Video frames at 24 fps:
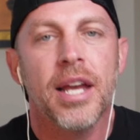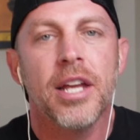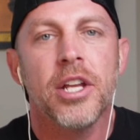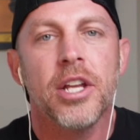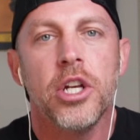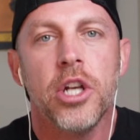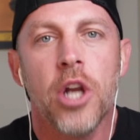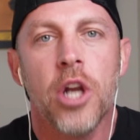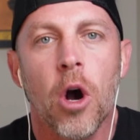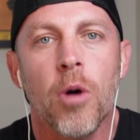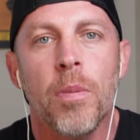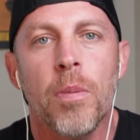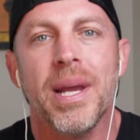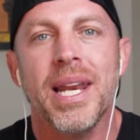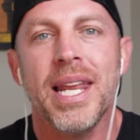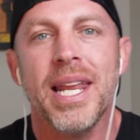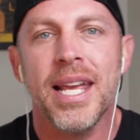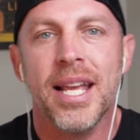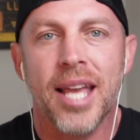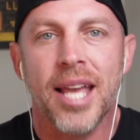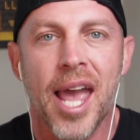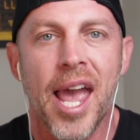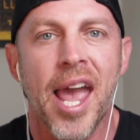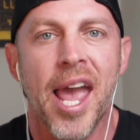Nobody
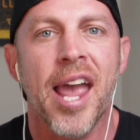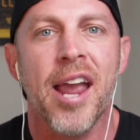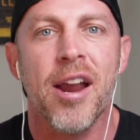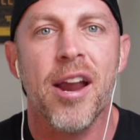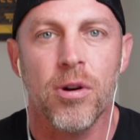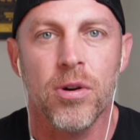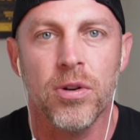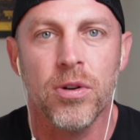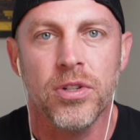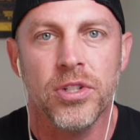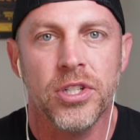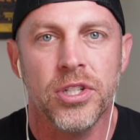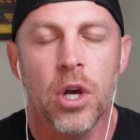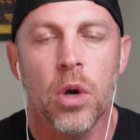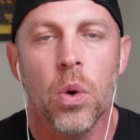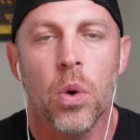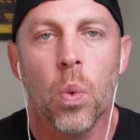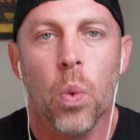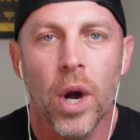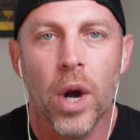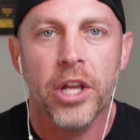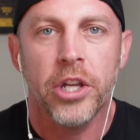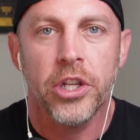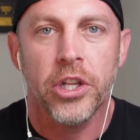cares
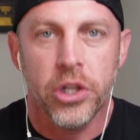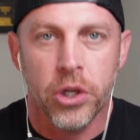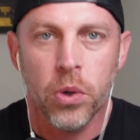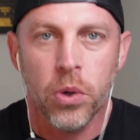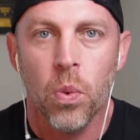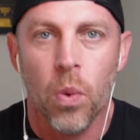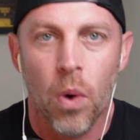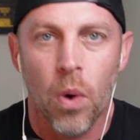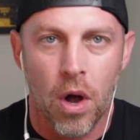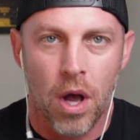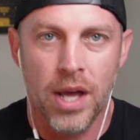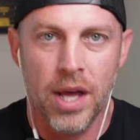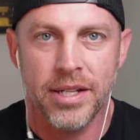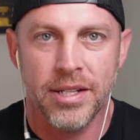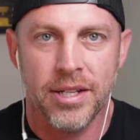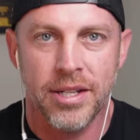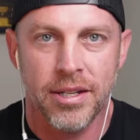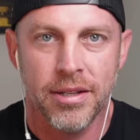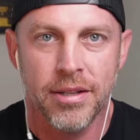what you want.